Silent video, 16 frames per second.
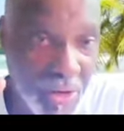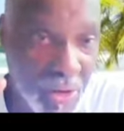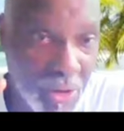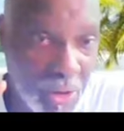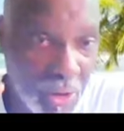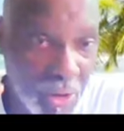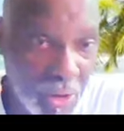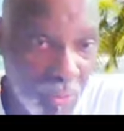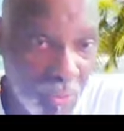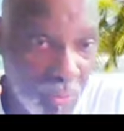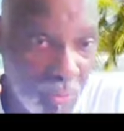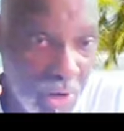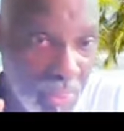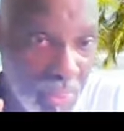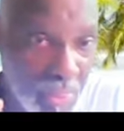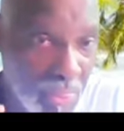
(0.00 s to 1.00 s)
Now,
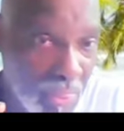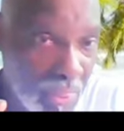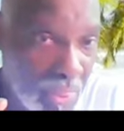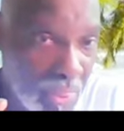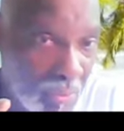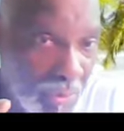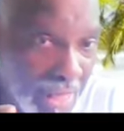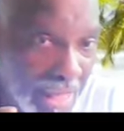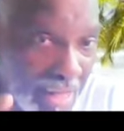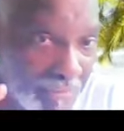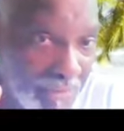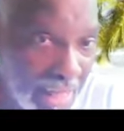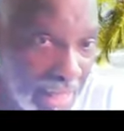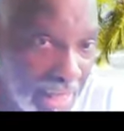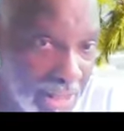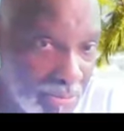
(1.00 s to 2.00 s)
when
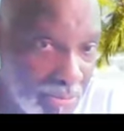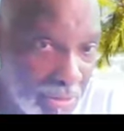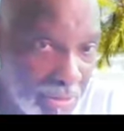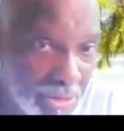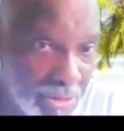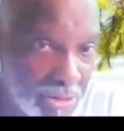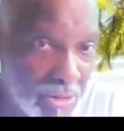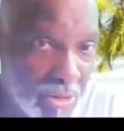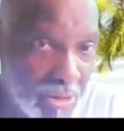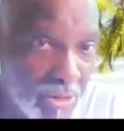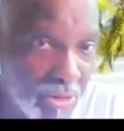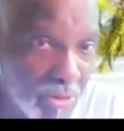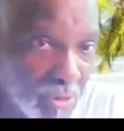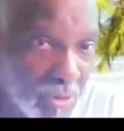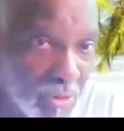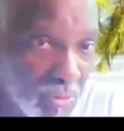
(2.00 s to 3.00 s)
we have that
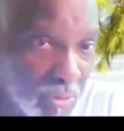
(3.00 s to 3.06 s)
experience,